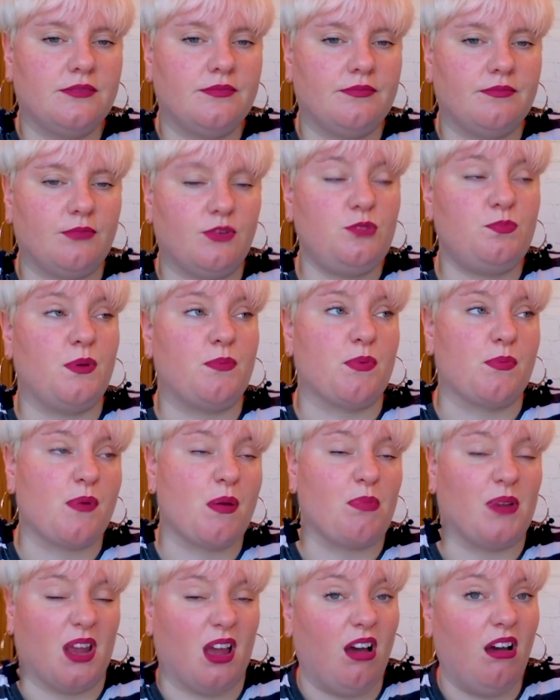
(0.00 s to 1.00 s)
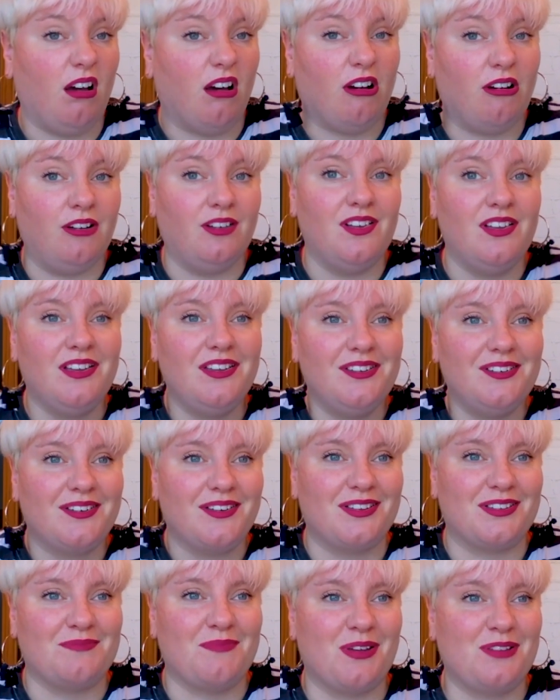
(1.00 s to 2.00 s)
Most people probably are,
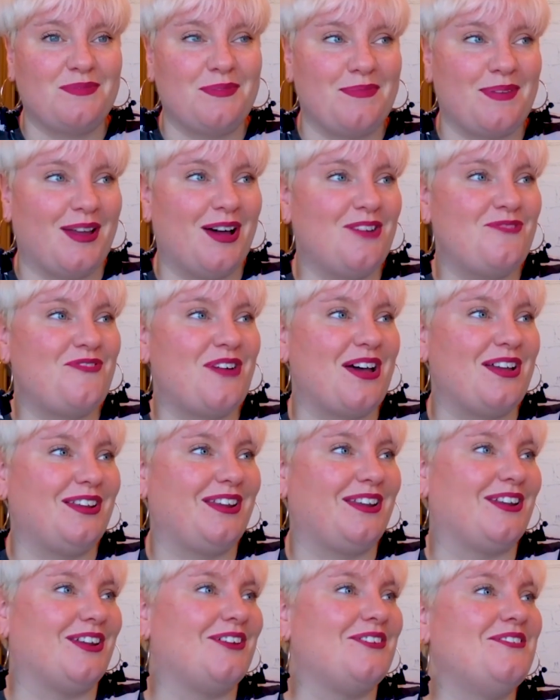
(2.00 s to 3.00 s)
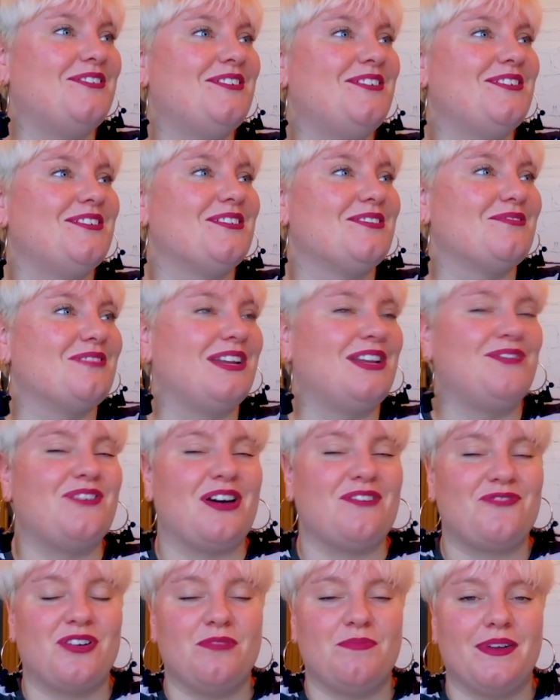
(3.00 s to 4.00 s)
because most people are fat, you know, really
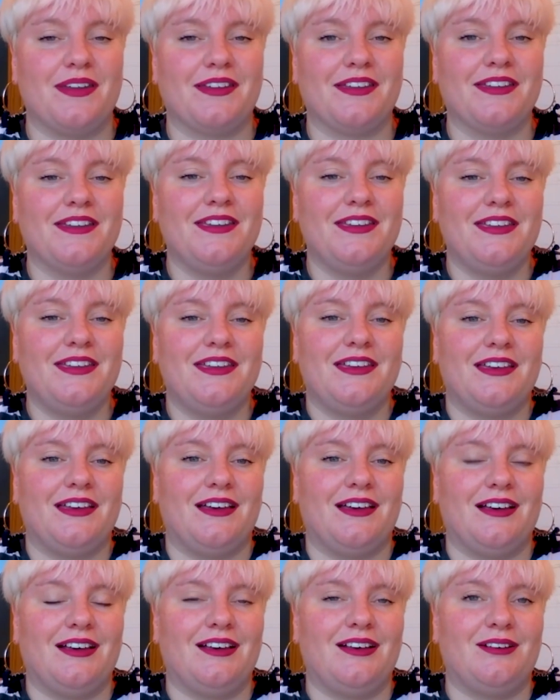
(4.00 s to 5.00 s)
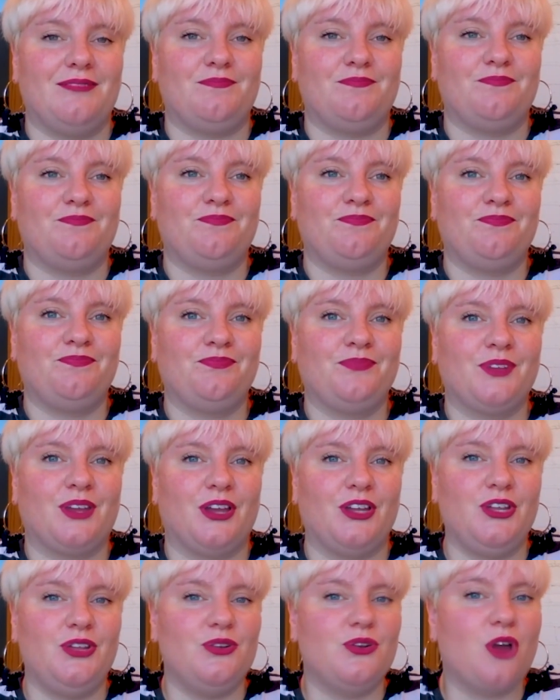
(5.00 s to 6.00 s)
fatphobic. Are
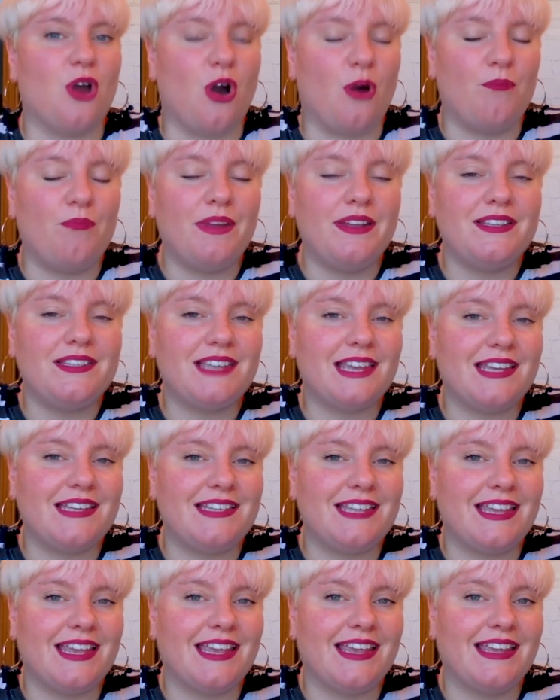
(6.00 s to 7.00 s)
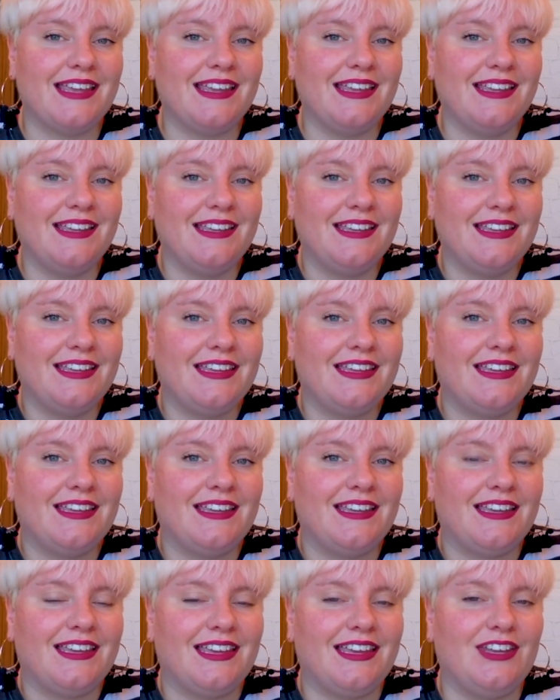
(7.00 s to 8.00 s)
you compensating
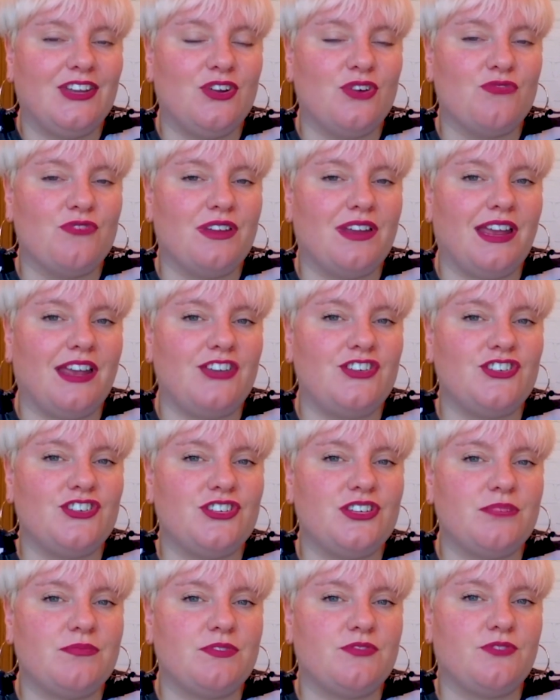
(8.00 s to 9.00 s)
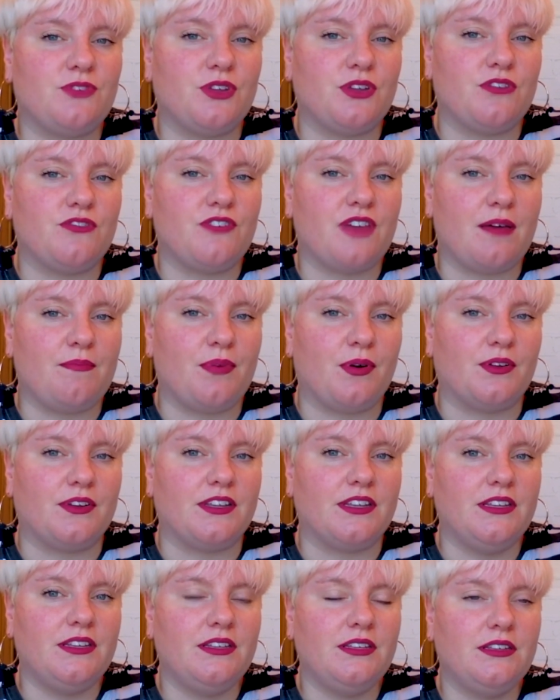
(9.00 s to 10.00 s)
in your relationships for your fat
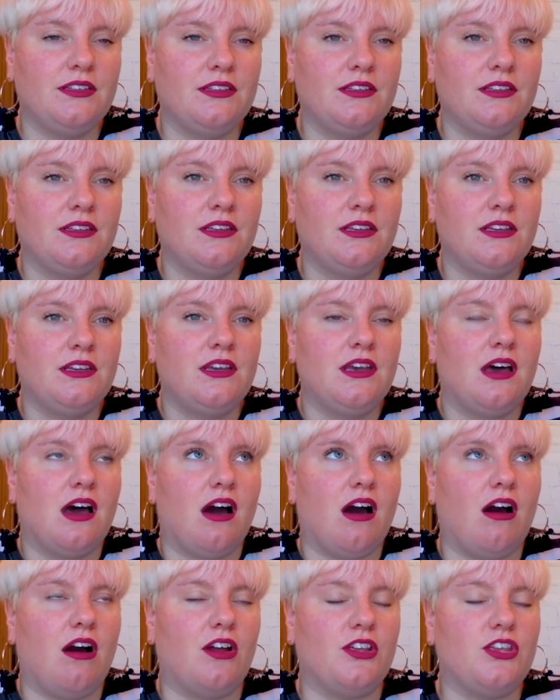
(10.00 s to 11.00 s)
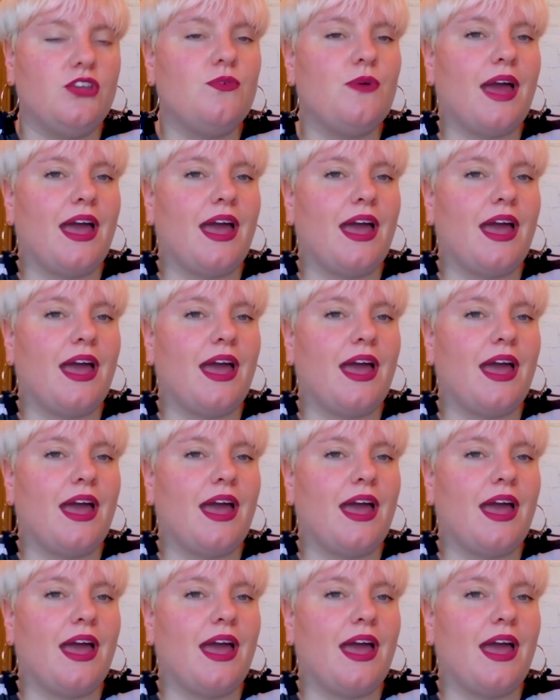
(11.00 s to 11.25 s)
body? Are you